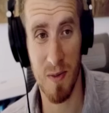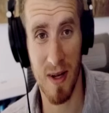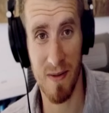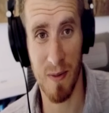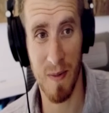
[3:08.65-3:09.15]

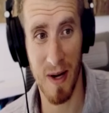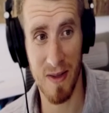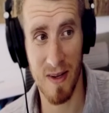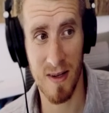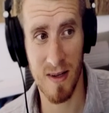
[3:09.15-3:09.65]
everything I know
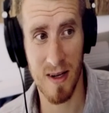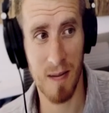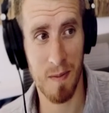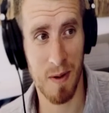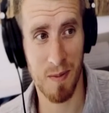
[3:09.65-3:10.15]
about
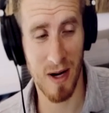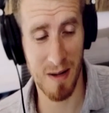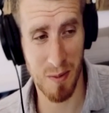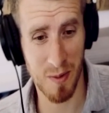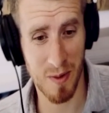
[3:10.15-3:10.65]
uh,
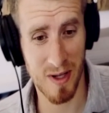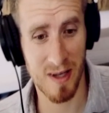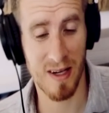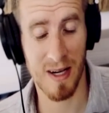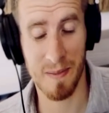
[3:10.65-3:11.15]
designing
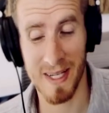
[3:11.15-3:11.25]
iOS